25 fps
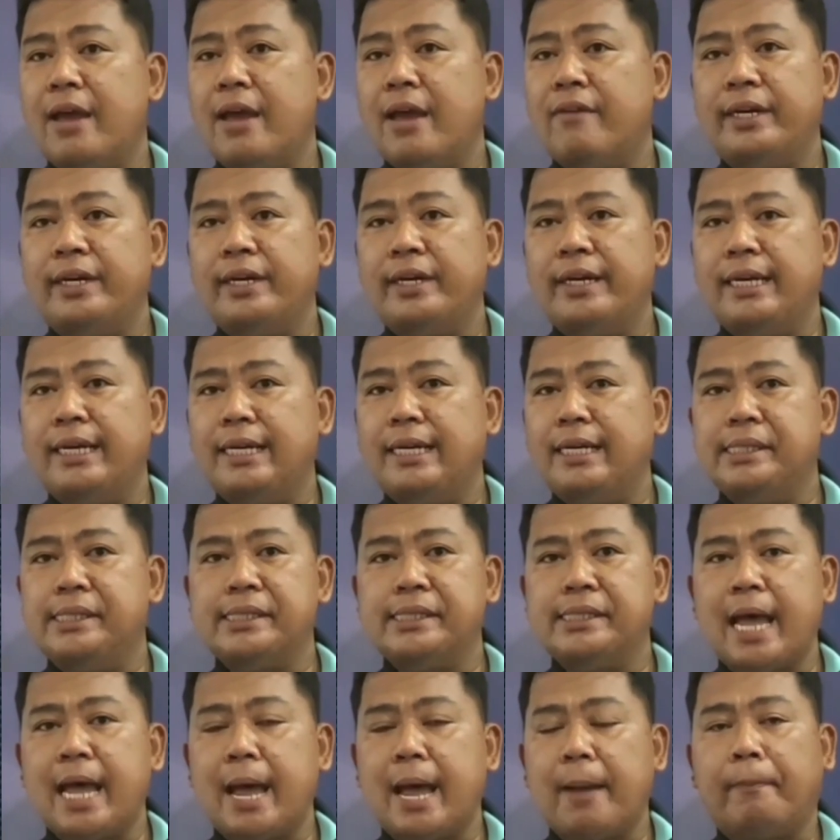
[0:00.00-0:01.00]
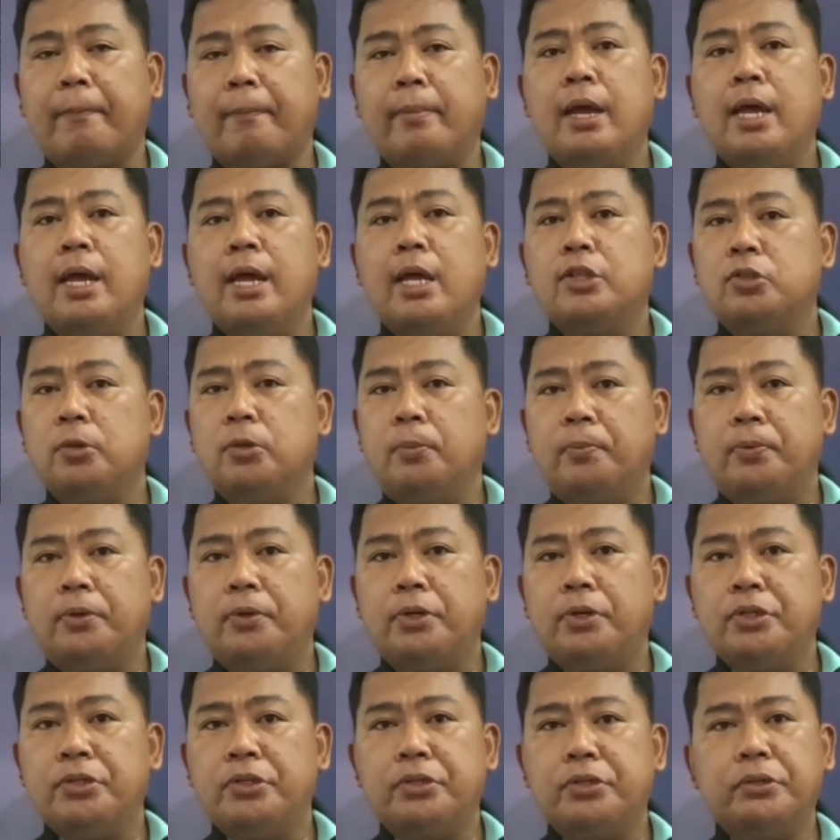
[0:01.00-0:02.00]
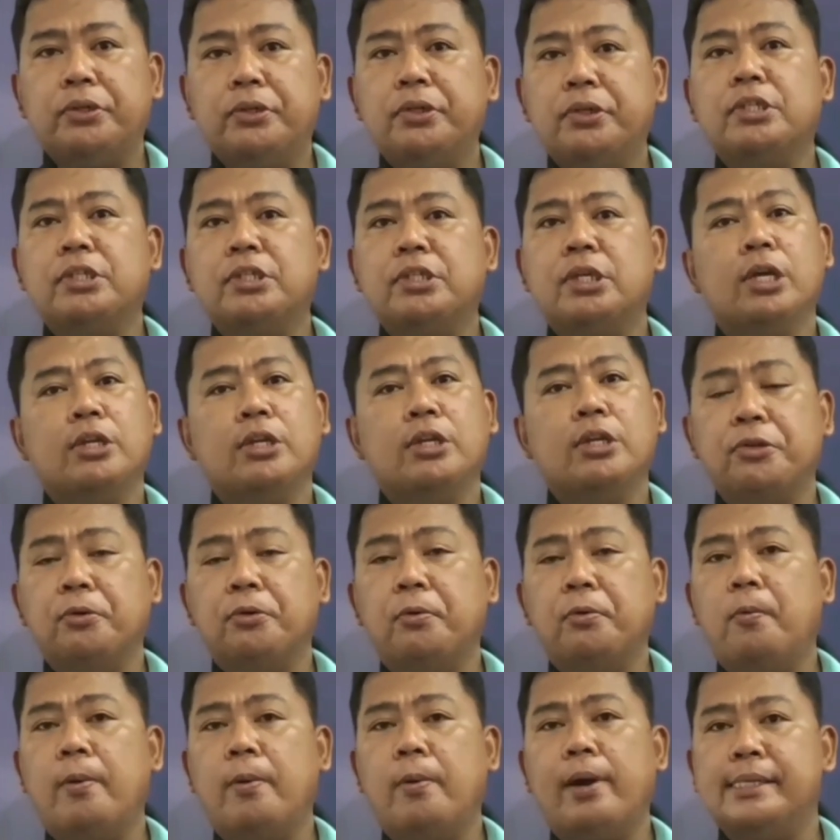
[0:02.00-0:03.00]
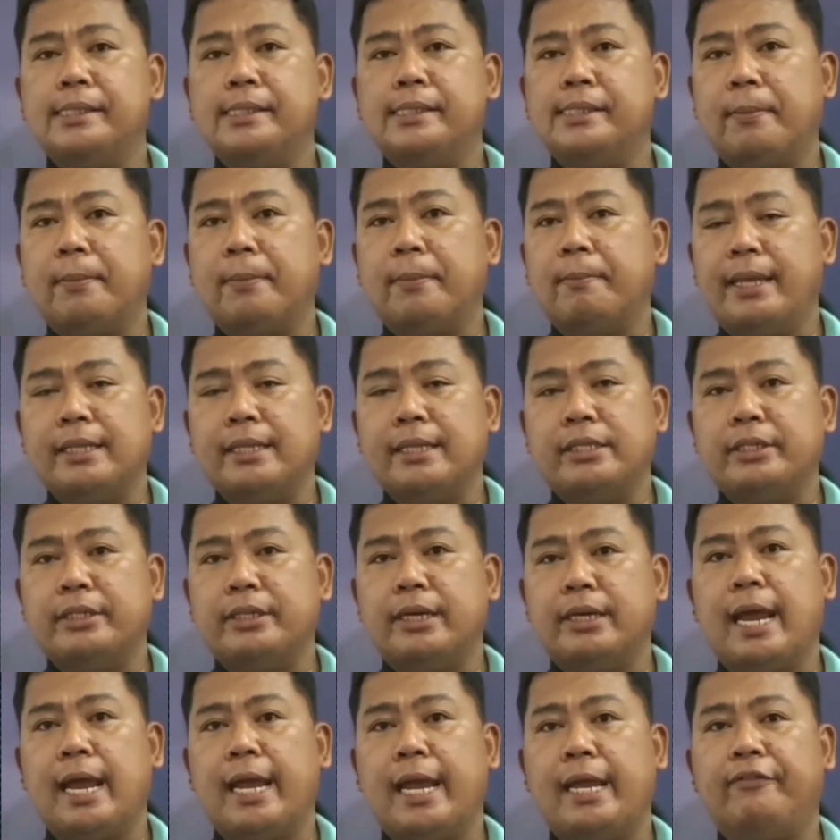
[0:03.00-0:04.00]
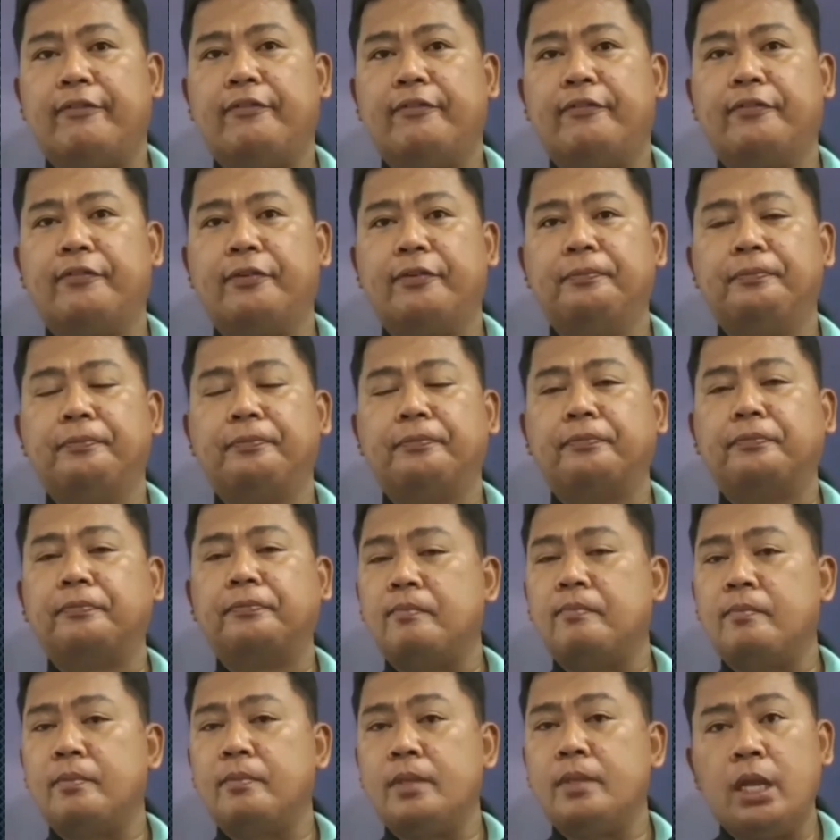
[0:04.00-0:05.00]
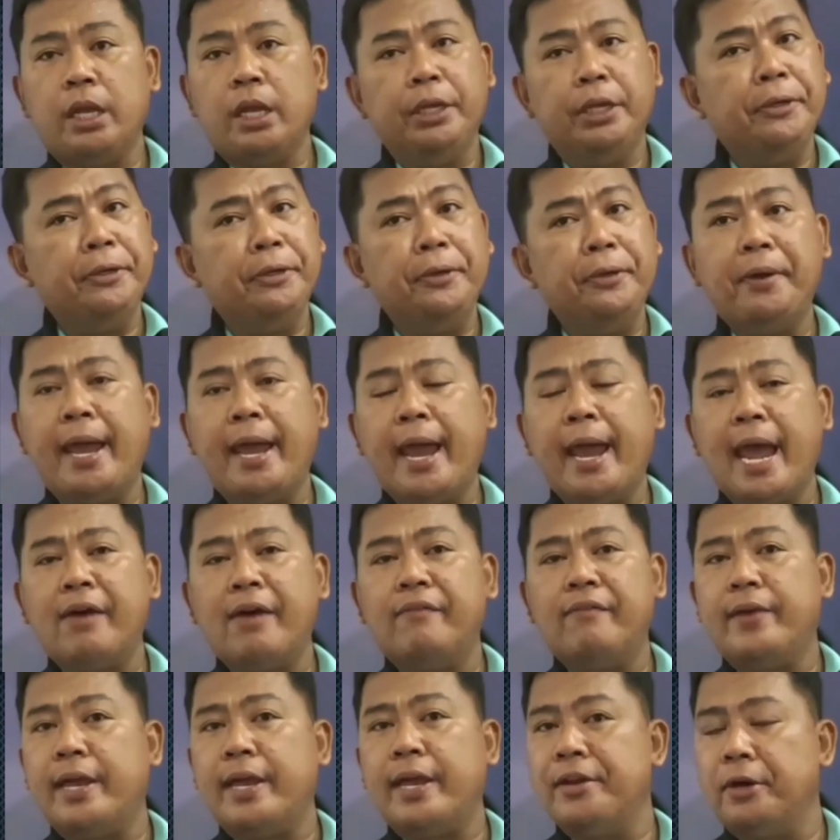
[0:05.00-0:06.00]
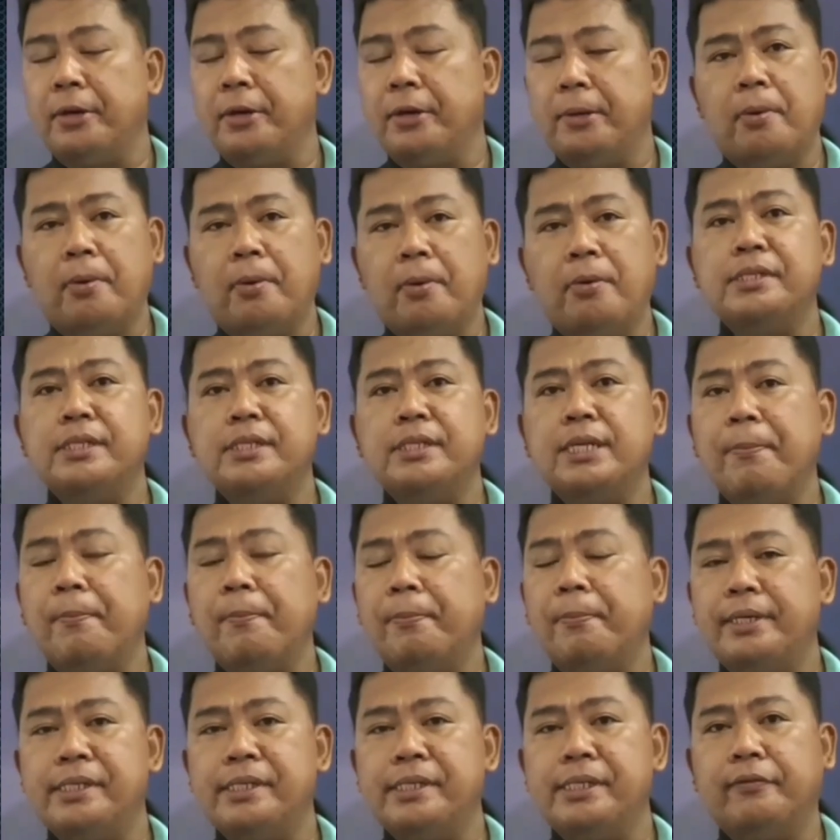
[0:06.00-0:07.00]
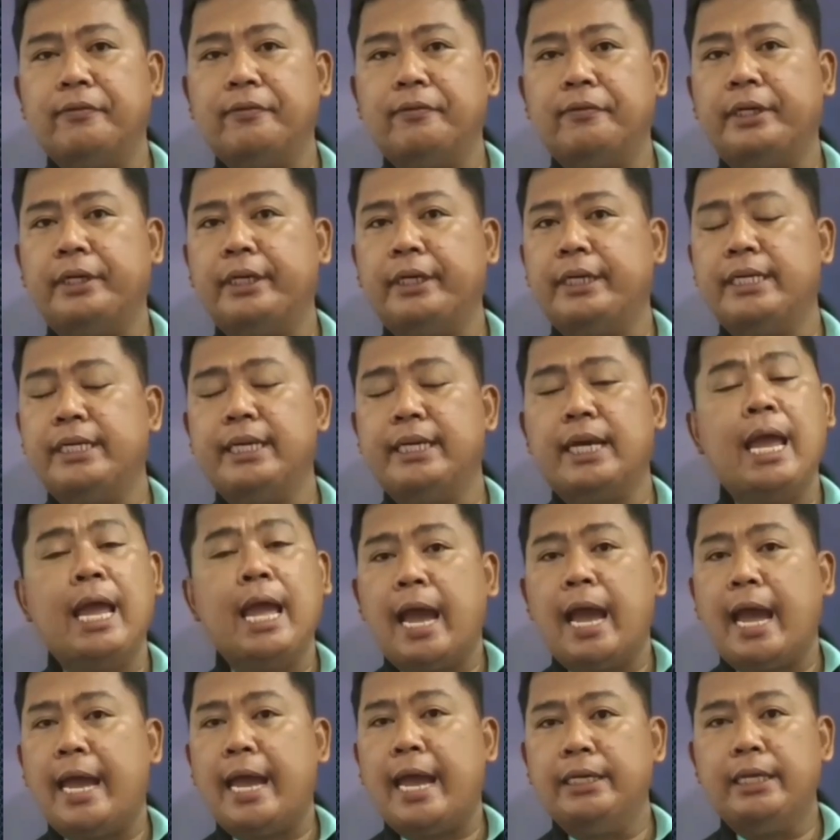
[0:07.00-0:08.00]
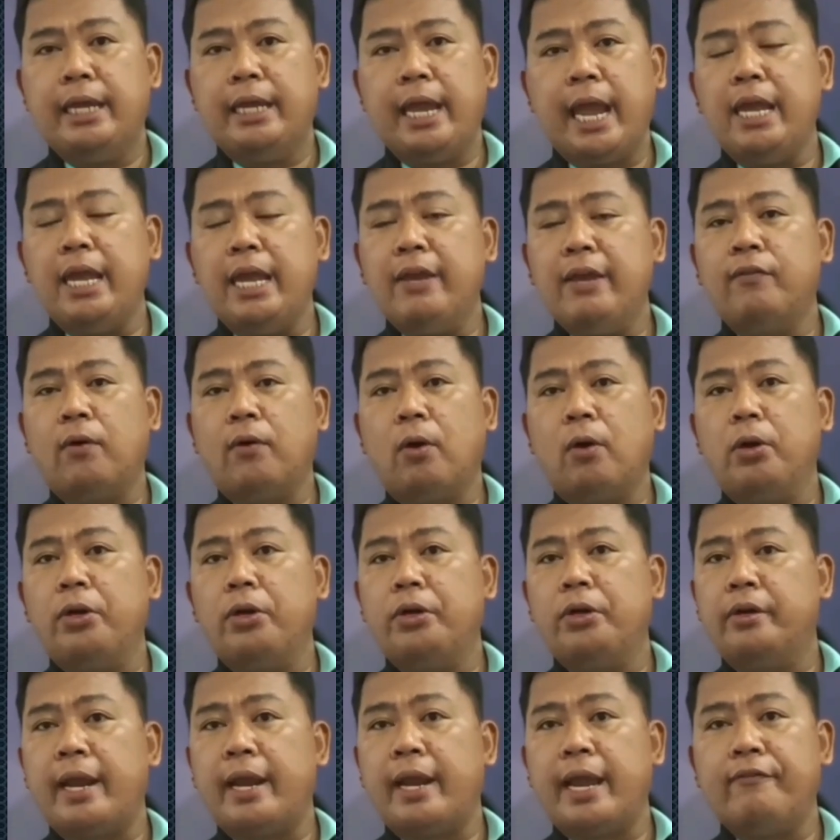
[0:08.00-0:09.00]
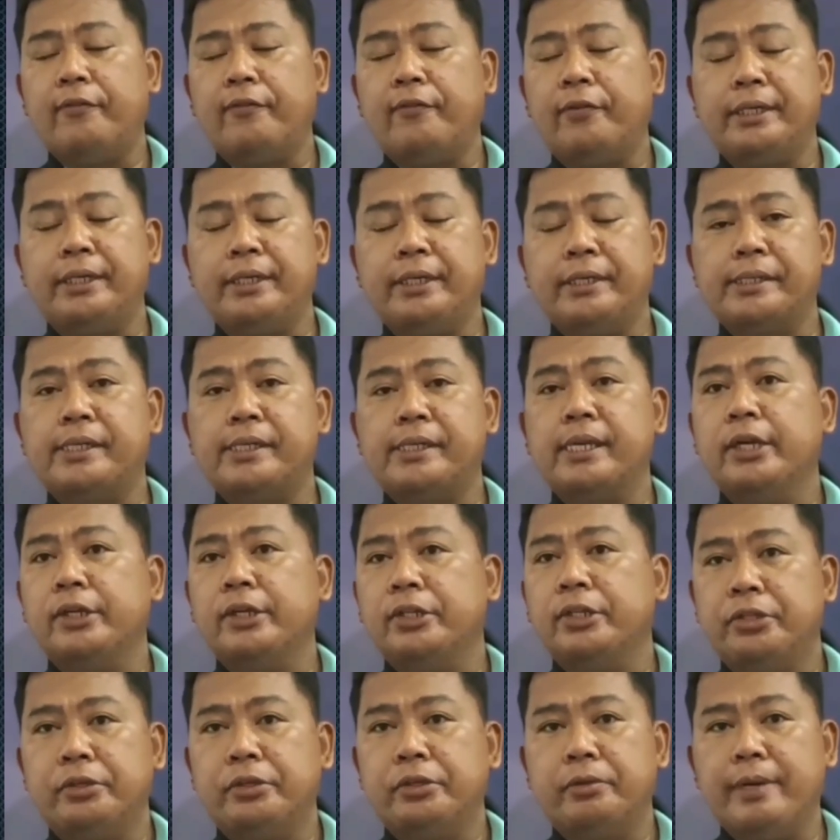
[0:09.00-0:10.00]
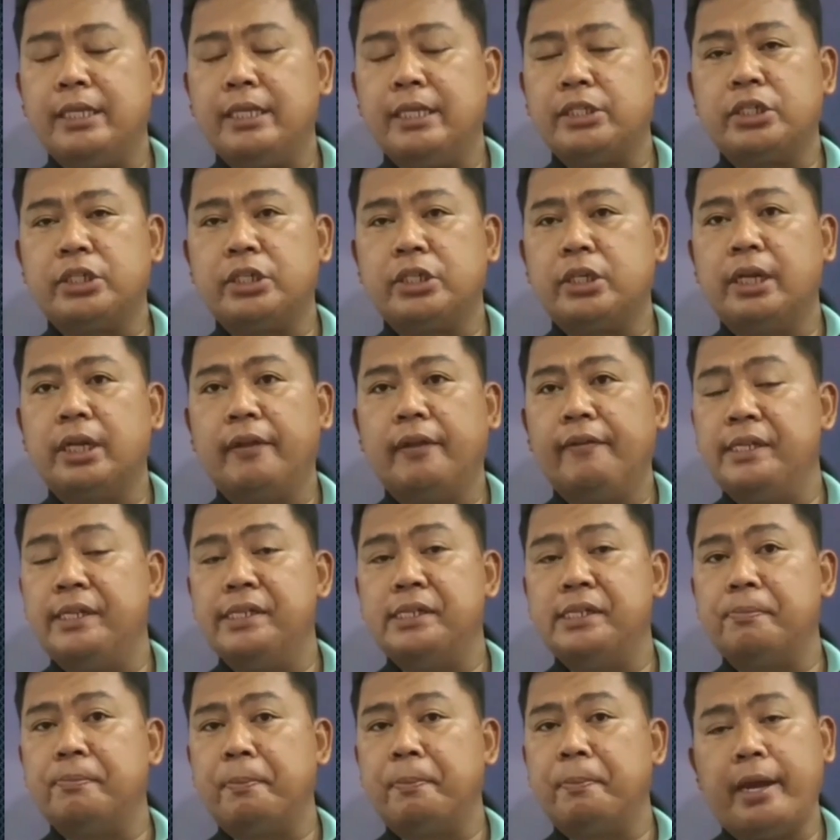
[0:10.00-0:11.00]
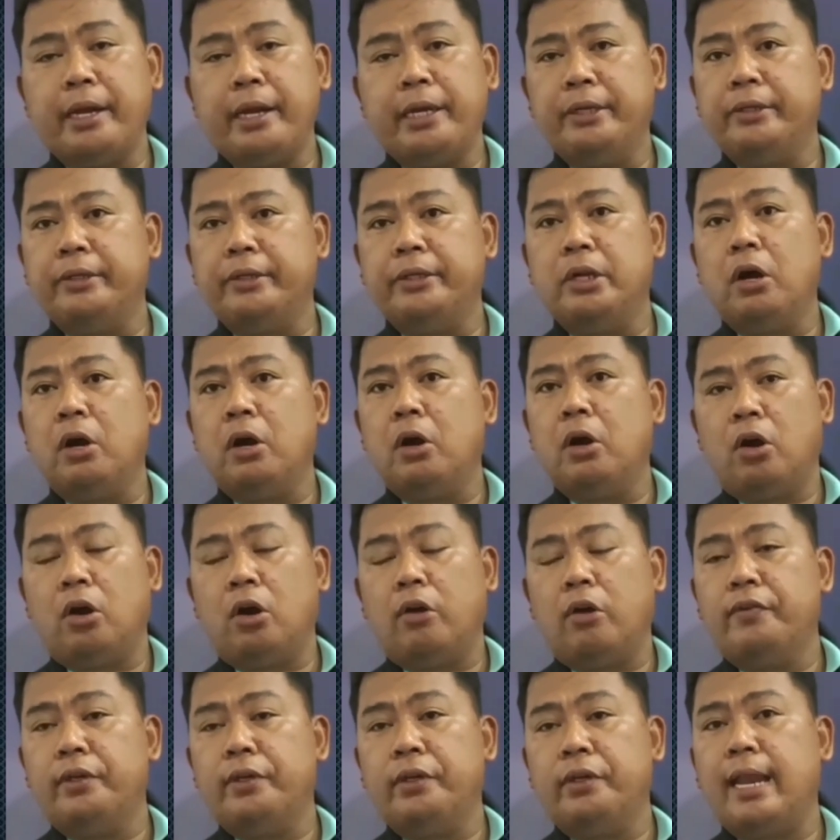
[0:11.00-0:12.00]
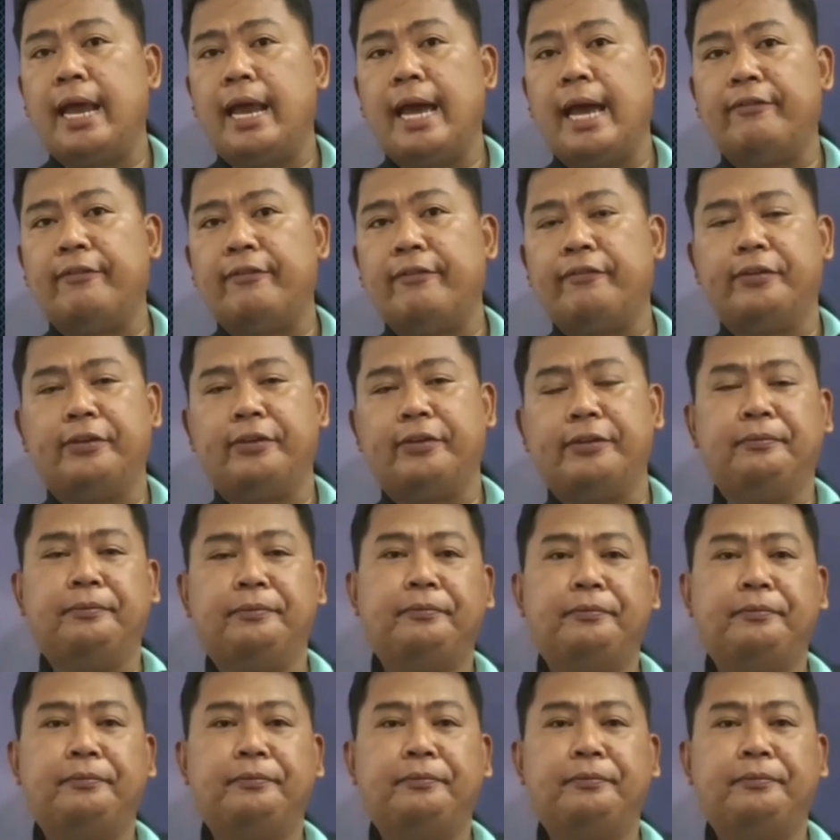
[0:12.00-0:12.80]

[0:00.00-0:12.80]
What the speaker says: never did stop to pursue towards a better life. You have enormously persevered and gave all your efforts to reach this period of your life.